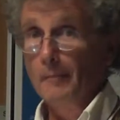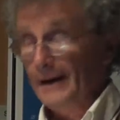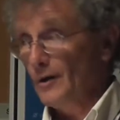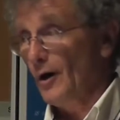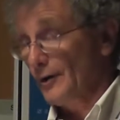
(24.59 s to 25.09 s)

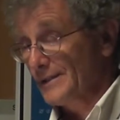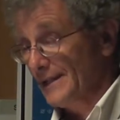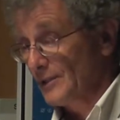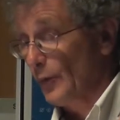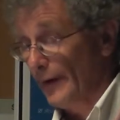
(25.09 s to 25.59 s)
my daughter
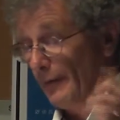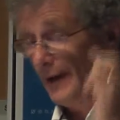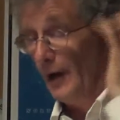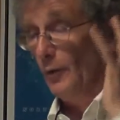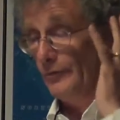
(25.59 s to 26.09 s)
says queer
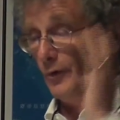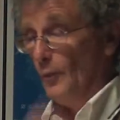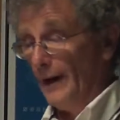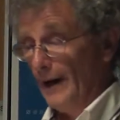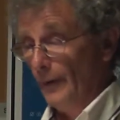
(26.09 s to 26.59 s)
and I always go,
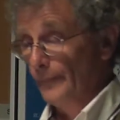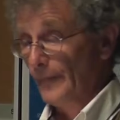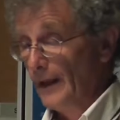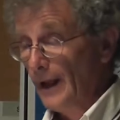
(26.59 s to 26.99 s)
wow.